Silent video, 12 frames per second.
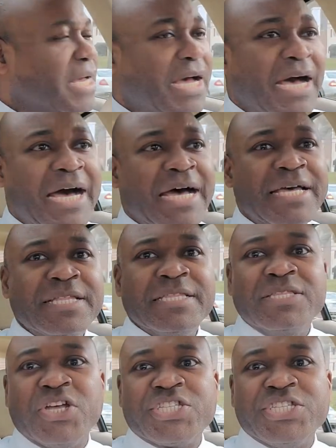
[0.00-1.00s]

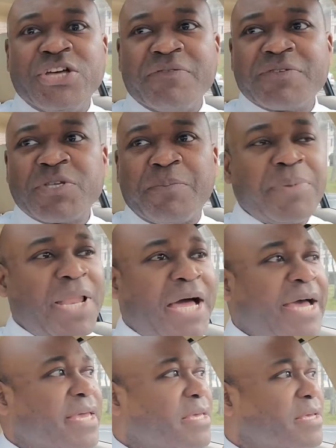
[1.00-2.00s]
and not enough
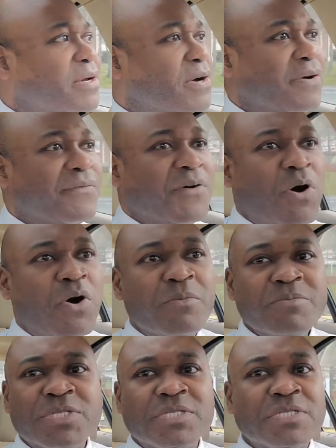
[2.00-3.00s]
supply of
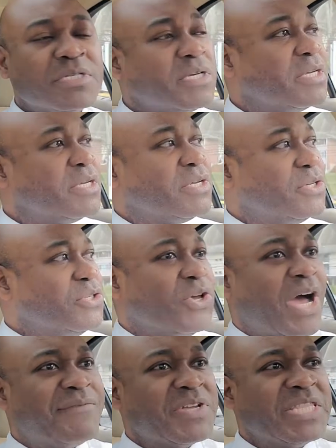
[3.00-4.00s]
homes, you
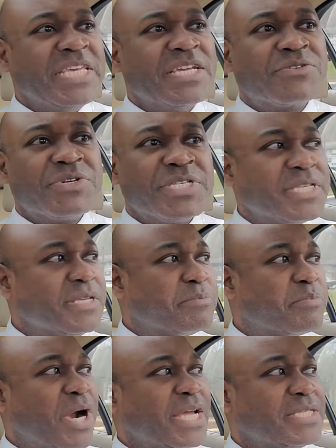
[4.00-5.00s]
have an increase in
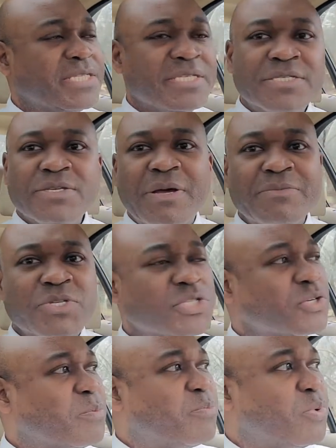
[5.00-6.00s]
prices. So I'm just
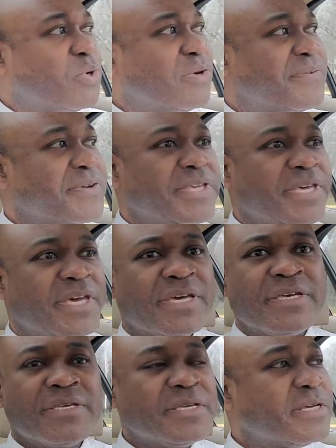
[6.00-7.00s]
going to pull over
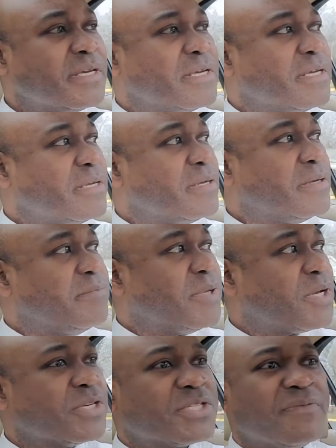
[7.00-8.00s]
here
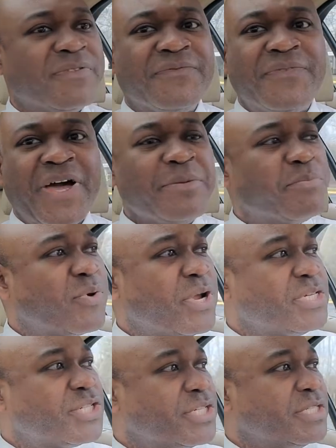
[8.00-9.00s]
because of the
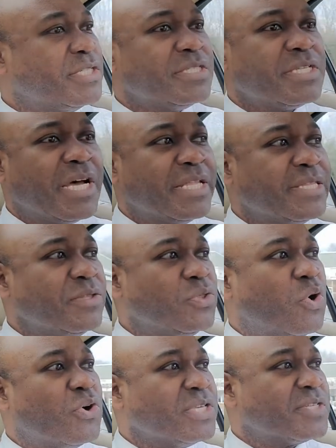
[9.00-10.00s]
vibration and the
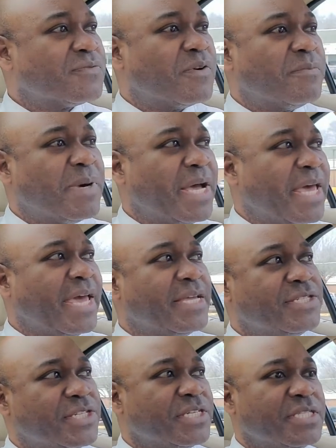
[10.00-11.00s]
noise from my
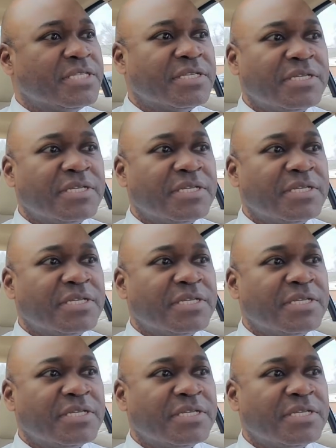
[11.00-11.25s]
engine.